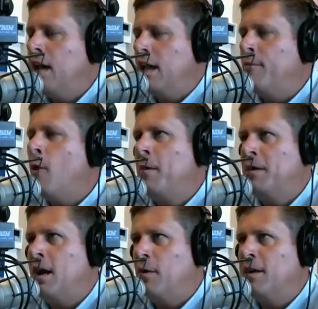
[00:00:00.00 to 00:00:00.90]
And I'm hoping
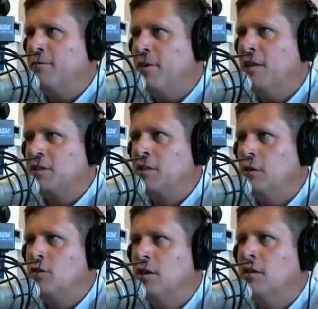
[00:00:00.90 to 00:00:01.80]
now he can find the
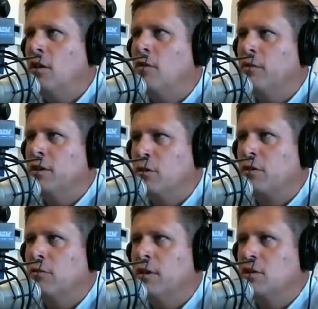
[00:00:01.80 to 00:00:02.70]
solution over in North
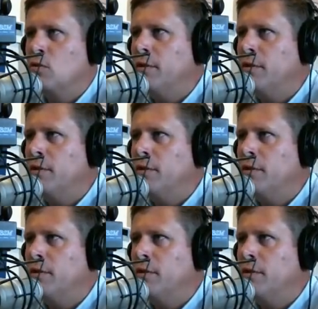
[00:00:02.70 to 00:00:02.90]
Korea as well.